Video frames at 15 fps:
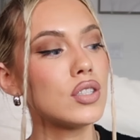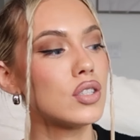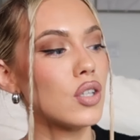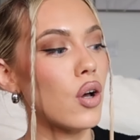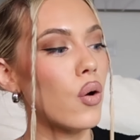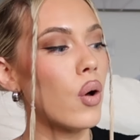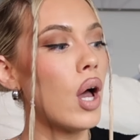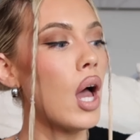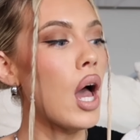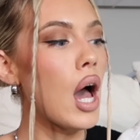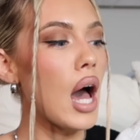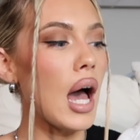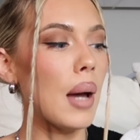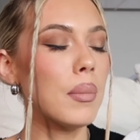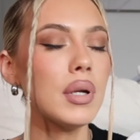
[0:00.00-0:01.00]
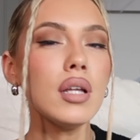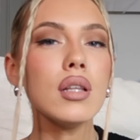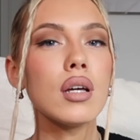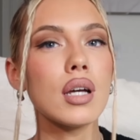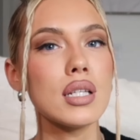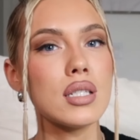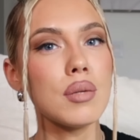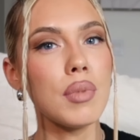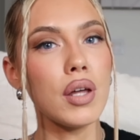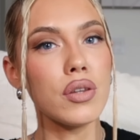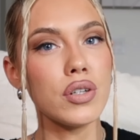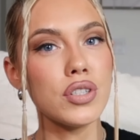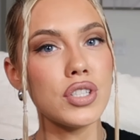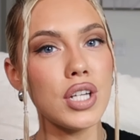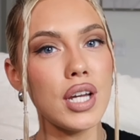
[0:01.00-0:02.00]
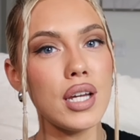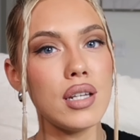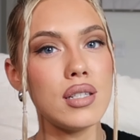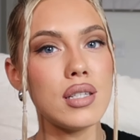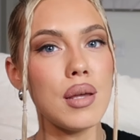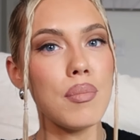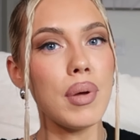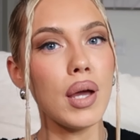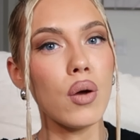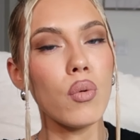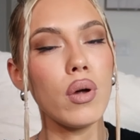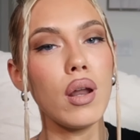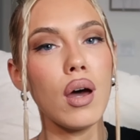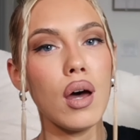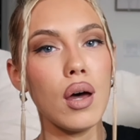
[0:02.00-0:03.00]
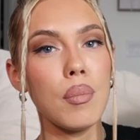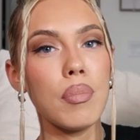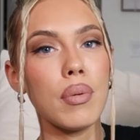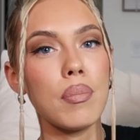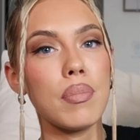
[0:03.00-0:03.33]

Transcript: So I'm gonna look at some other shades and pick one up,